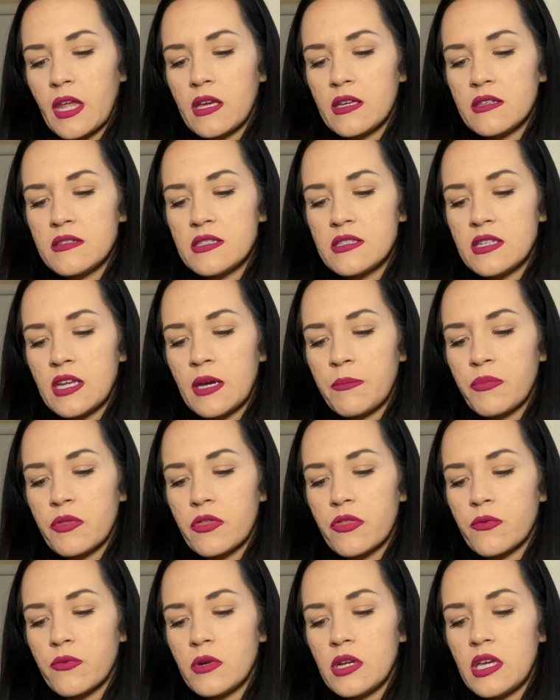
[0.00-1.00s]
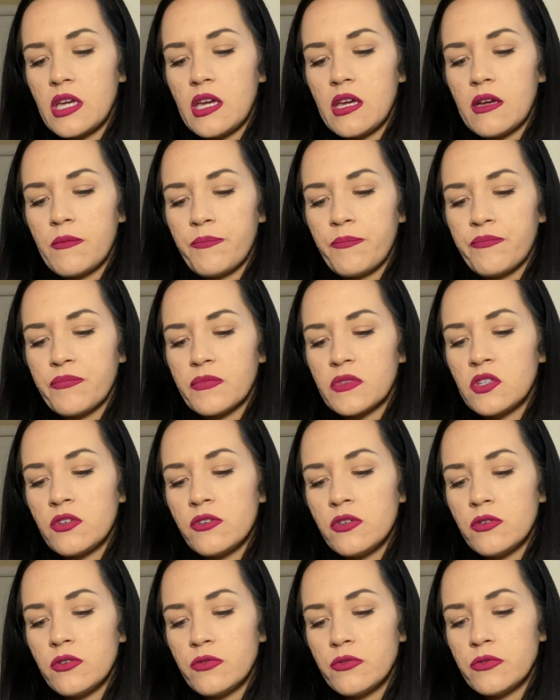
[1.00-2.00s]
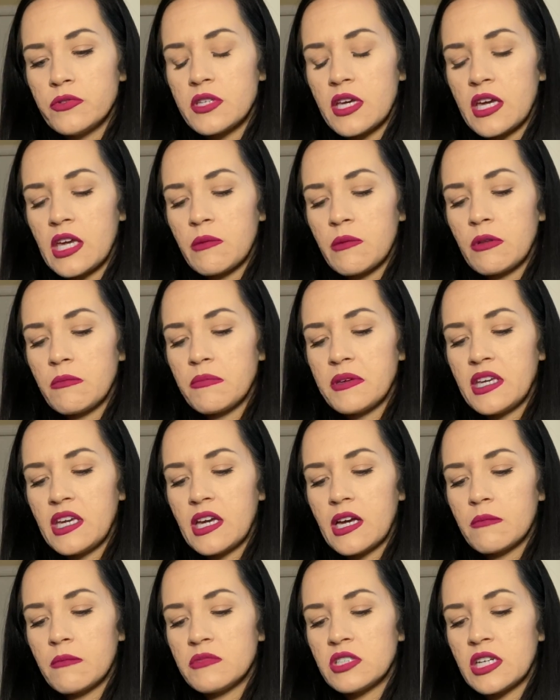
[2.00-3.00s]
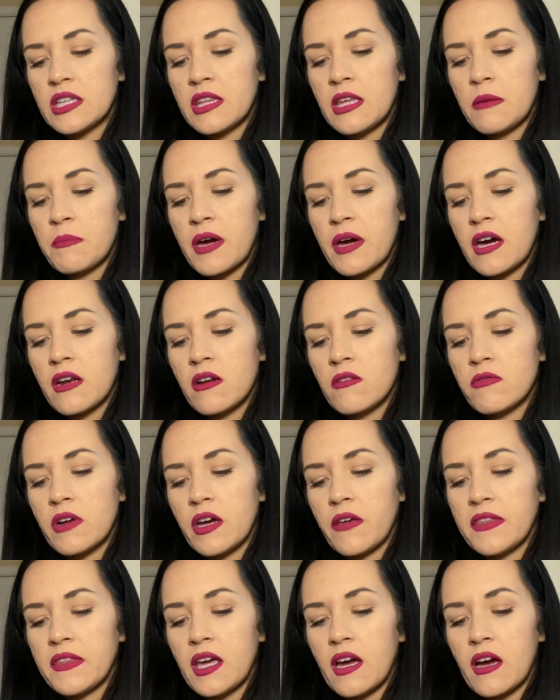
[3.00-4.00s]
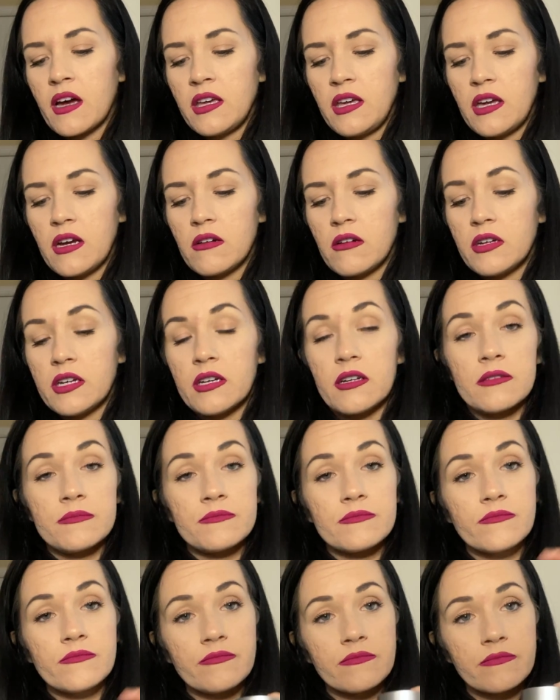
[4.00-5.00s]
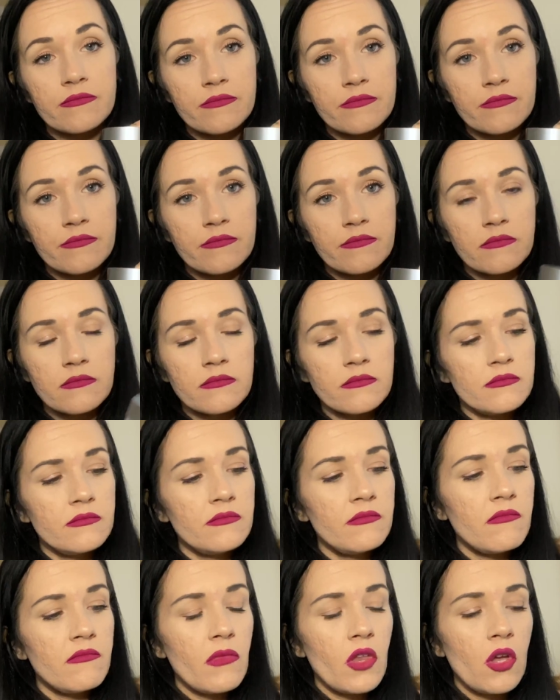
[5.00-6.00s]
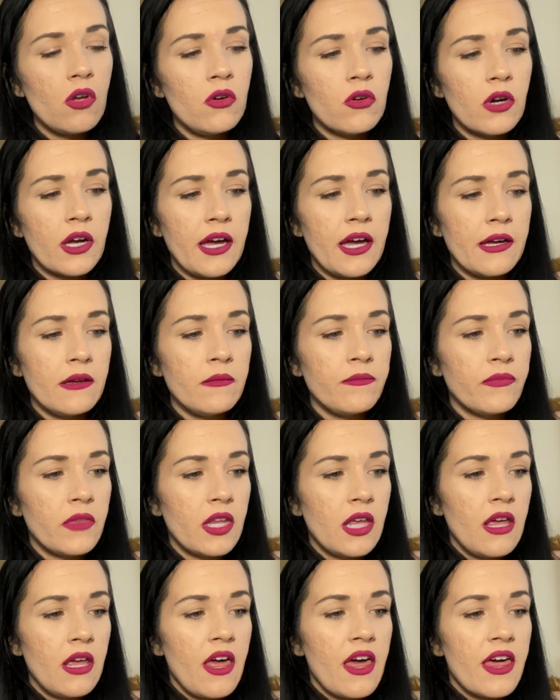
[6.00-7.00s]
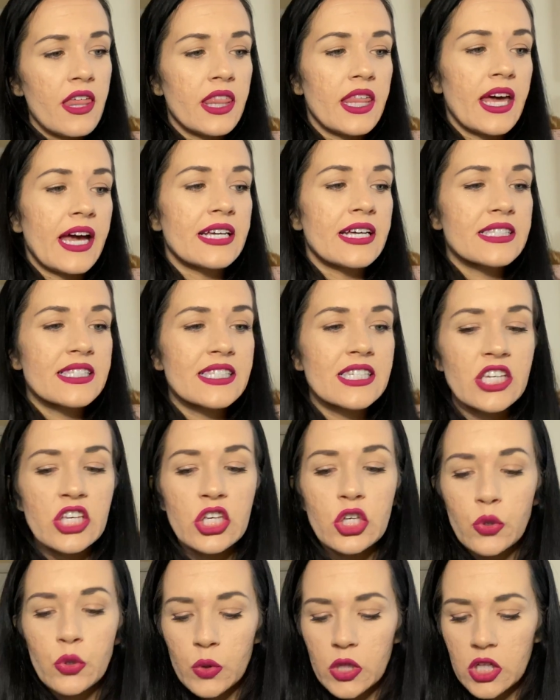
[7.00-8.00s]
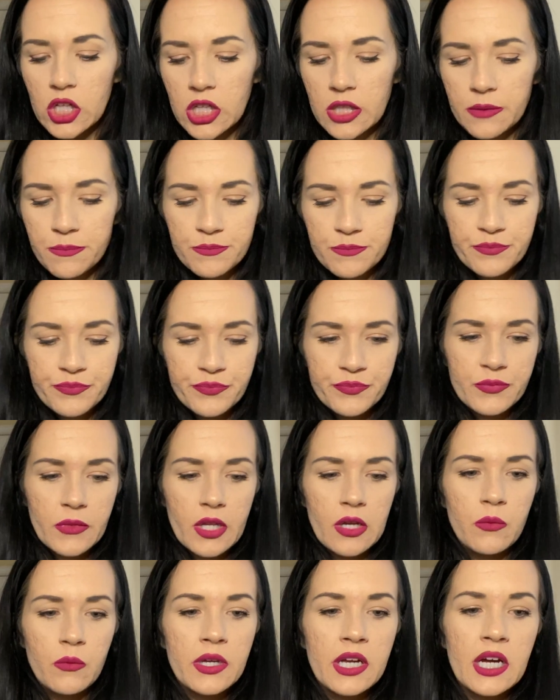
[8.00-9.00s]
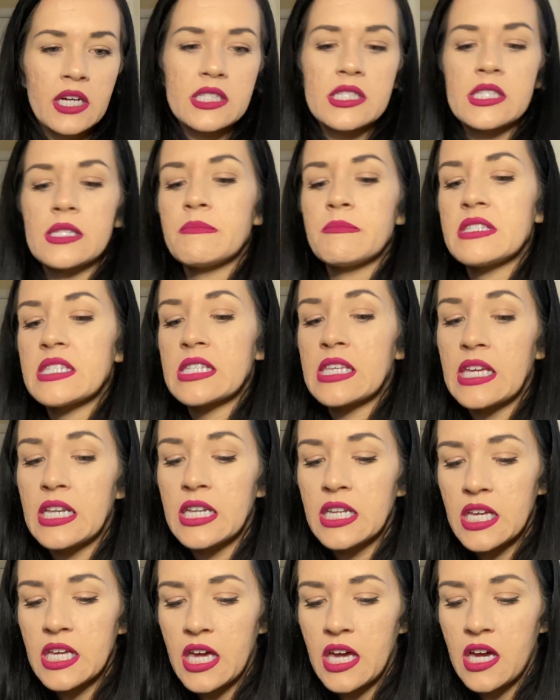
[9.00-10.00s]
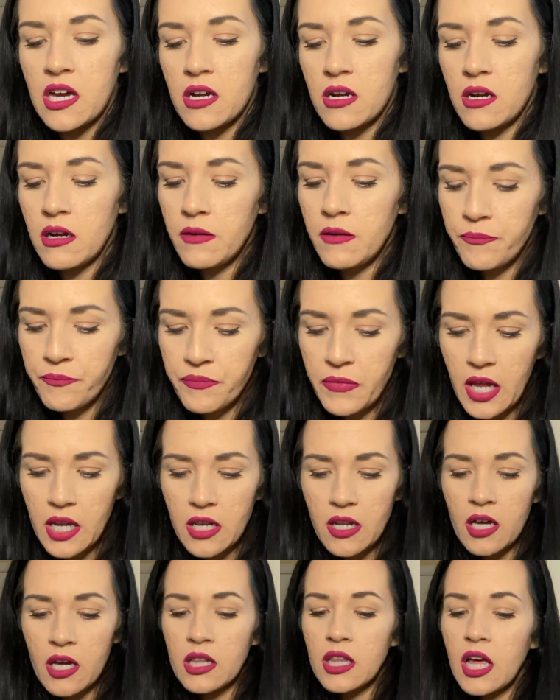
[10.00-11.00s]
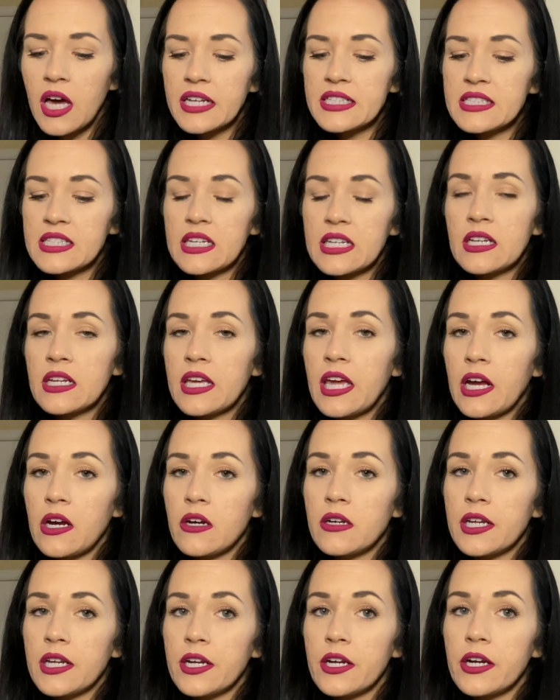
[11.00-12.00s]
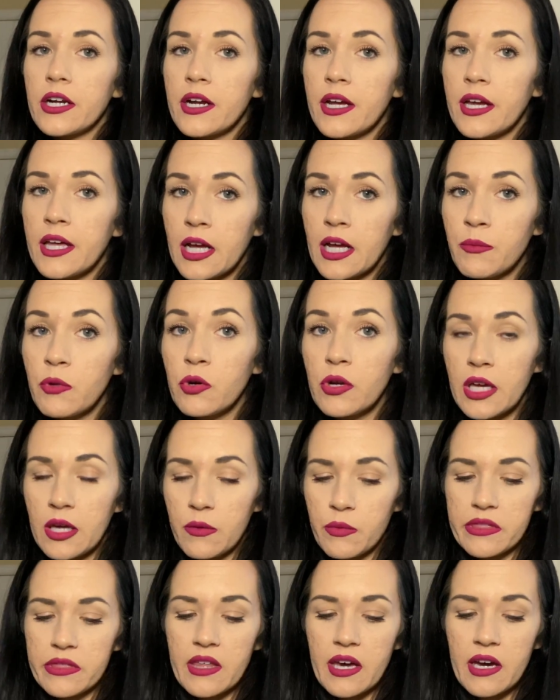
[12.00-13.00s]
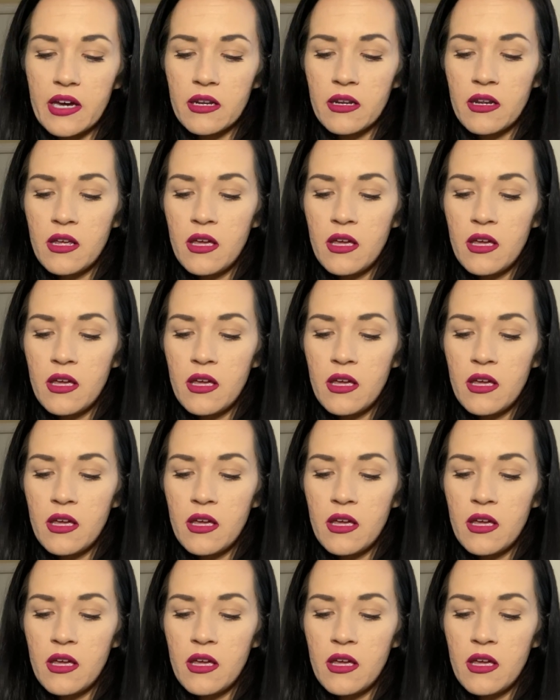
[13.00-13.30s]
Step 3, to use AM and PM, gently pat around the eye area. Okay, that's cool. We got some skincare. Not a lot of skincare in here, and I'm okay with that.